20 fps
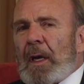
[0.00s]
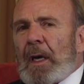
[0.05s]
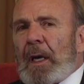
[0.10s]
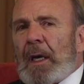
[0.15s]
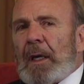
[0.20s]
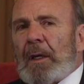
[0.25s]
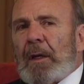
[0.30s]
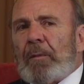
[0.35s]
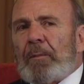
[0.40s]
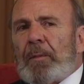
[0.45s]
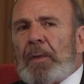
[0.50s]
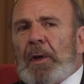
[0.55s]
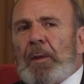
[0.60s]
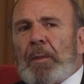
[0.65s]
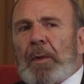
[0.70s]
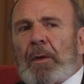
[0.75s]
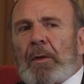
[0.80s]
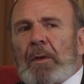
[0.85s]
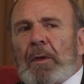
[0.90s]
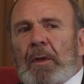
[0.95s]
And
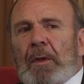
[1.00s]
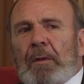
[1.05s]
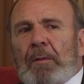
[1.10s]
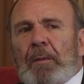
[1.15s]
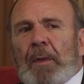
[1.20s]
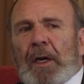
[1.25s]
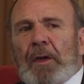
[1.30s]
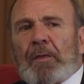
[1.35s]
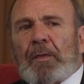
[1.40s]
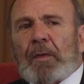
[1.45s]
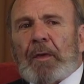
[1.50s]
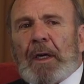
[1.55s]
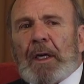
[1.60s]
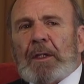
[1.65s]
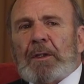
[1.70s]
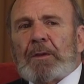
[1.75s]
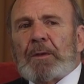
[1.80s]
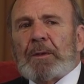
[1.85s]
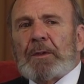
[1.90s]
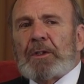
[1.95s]
people, my
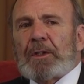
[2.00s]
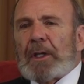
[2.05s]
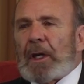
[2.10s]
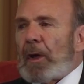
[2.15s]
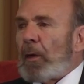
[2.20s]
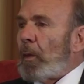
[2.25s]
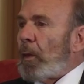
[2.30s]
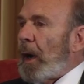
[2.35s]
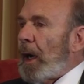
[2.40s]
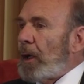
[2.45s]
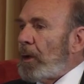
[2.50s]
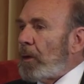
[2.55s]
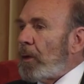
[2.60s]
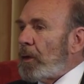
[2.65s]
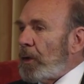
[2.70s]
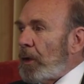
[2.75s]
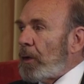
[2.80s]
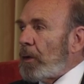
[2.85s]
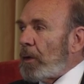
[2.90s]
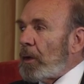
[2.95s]
friends, would say, why
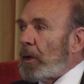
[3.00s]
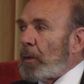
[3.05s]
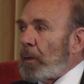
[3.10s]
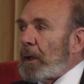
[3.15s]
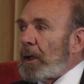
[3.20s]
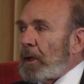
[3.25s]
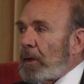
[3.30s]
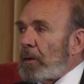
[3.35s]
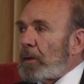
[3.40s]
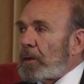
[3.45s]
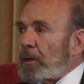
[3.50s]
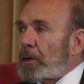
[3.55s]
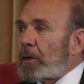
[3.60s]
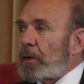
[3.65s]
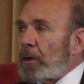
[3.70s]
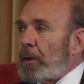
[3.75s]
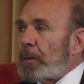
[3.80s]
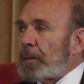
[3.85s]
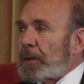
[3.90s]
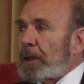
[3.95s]
don't you go to one of those
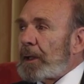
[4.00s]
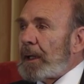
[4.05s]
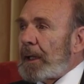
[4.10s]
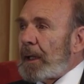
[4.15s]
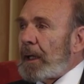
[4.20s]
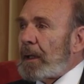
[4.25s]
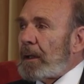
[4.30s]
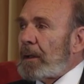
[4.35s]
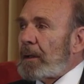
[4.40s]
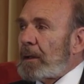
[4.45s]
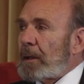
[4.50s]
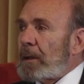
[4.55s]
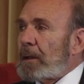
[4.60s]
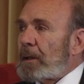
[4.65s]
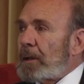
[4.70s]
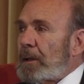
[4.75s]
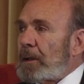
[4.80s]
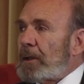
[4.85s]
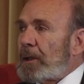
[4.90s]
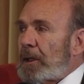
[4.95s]
groups and
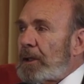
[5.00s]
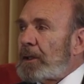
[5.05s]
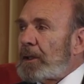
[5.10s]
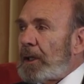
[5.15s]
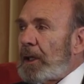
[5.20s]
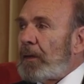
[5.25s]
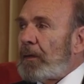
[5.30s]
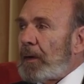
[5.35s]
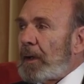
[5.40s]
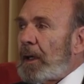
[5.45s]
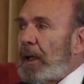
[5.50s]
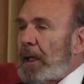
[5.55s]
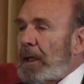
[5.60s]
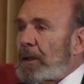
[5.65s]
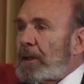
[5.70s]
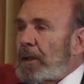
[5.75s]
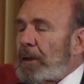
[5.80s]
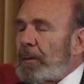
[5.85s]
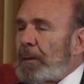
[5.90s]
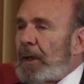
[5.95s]
just see if you can get
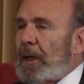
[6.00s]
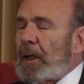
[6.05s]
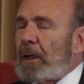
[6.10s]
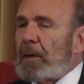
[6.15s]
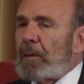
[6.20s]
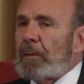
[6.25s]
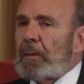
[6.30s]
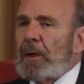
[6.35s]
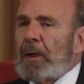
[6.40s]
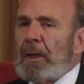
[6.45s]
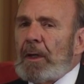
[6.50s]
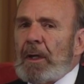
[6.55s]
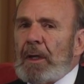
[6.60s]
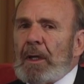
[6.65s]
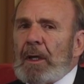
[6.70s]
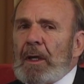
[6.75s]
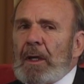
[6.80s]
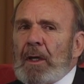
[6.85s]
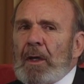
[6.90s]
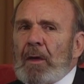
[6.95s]
some help?
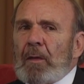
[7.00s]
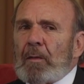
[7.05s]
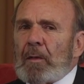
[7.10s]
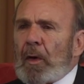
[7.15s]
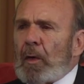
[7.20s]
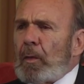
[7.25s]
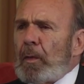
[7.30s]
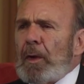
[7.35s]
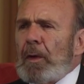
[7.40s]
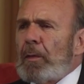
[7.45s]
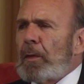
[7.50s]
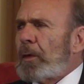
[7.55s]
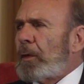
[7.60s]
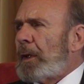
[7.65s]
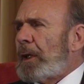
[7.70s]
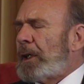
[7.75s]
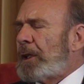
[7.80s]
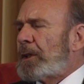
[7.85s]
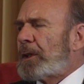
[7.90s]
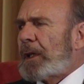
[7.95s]
Well, we were
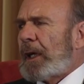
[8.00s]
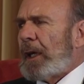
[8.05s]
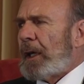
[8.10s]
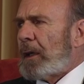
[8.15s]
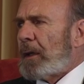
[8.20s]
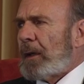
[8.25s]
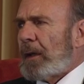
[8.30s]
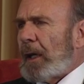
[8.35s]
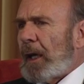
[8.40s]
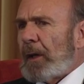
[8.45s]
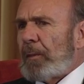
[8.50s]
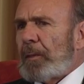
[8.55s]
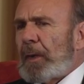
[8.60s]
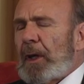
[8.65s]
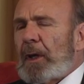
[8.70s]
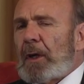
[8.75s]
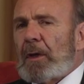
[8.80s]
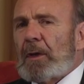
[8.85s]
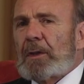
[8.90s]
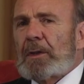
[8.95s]
really scared of that
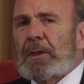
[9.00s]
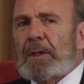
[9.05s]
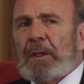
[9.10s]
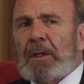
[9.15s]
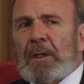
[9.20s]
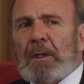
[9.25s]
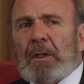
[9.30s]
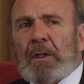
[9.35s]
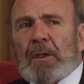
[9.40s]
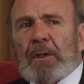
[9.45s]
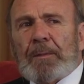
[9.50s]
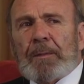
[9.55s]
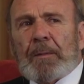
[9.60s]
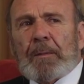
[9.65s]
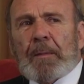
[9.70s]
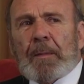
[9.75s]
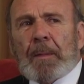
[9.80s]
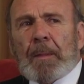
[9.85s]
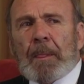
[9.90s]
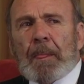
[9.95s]
because
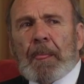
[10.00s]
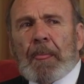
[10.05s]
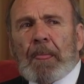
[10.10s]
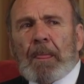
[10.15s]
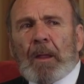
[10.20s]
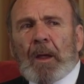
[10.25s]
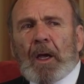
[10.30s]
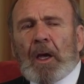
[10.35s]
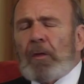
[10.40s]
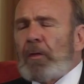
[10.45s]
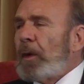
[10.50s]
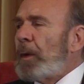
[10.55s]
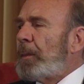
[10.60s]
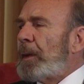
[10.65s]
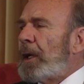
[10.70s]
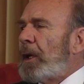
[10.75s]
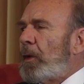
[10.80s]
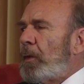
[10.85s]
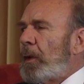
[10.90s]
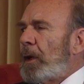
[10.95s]

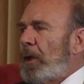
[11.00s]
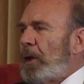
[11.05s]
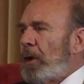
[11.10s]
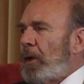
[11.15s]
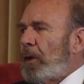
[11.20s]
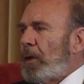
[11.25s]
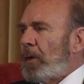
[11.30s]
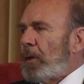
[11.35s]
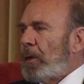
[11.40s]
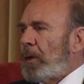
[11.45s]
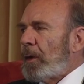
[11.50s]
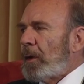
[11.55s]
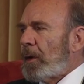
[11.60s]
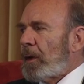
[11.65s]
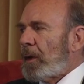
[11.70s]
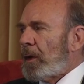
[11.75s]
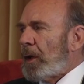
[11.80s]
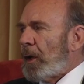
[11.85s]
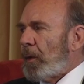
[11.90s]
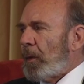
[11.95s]
everybody we knew
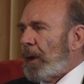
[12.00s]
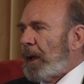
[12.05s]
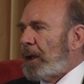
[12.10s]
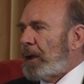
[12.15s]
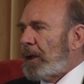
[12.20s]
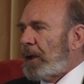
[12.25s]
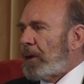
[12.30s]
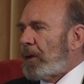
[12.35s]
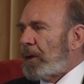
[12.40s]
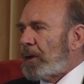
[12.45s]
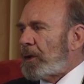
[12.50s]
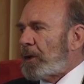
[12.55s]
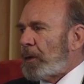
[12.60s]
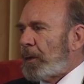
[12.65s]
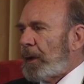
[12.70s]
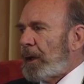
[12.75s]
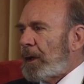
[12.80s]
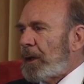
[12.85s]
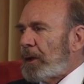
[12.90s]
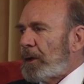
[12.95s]
that went to those
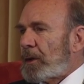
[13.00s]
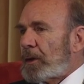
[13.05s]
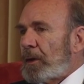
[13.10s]
awareness